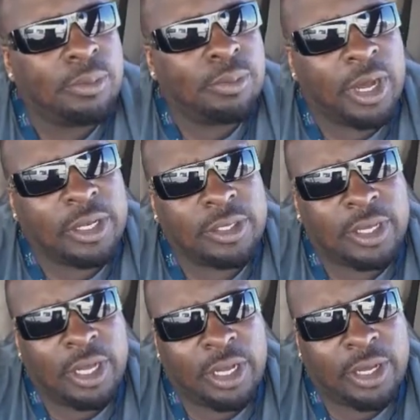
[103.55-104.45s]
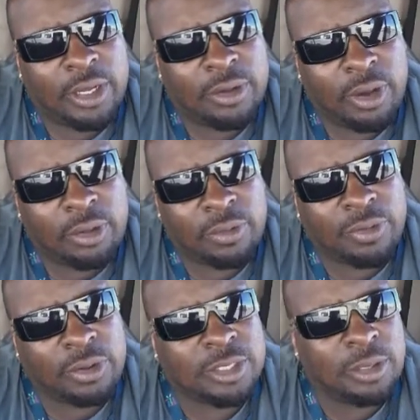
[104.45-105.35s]
But on the
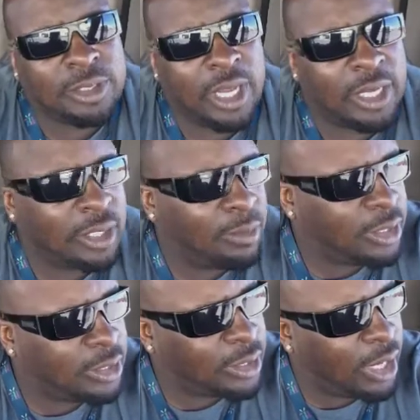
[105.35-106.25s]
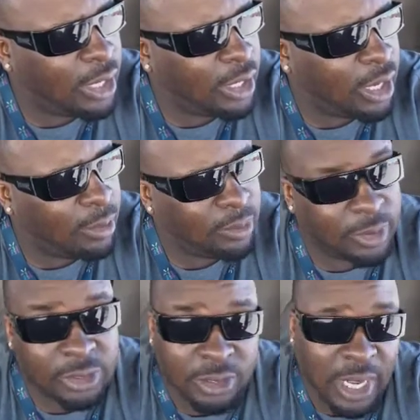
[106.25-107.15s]
first subject, I'm gonna just say,
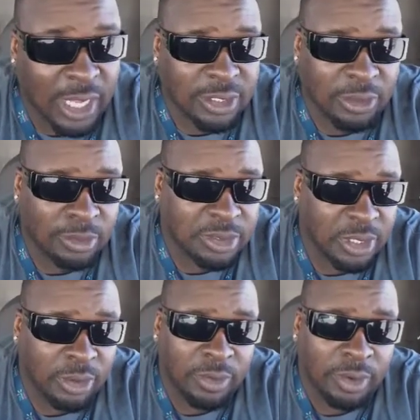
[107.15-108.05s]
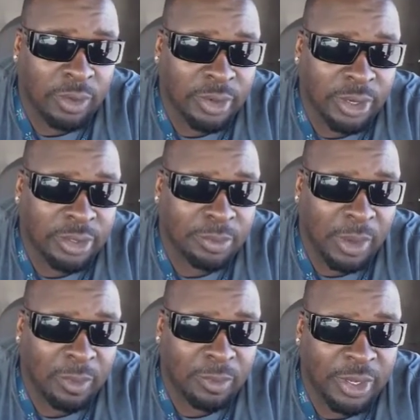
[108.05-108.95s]
as you guys know, I'm still over here at the
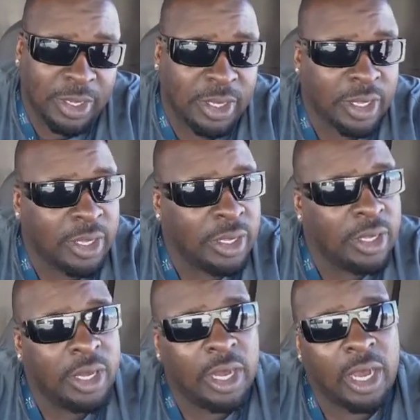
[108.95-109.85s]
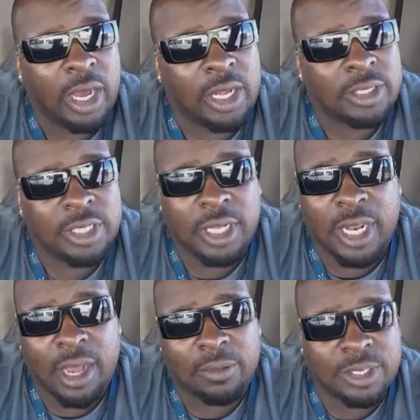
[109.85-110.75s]
Bumblebee,
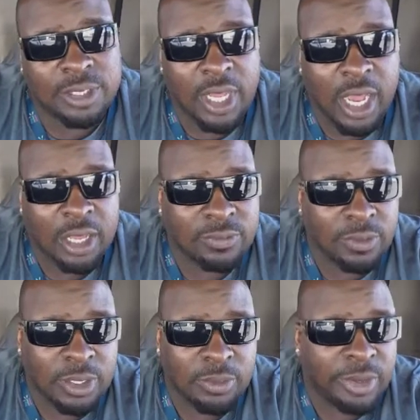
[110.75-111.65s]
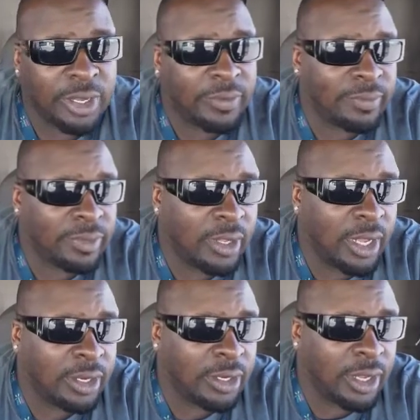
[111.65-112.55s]
chilling out with these guys for a little bit,
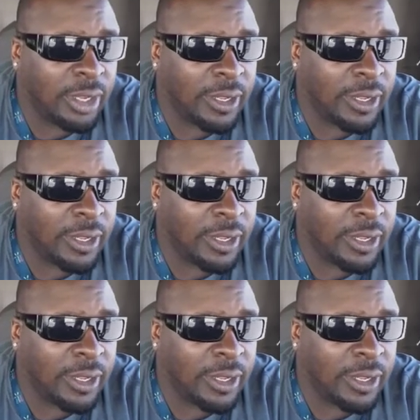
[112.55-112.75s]
and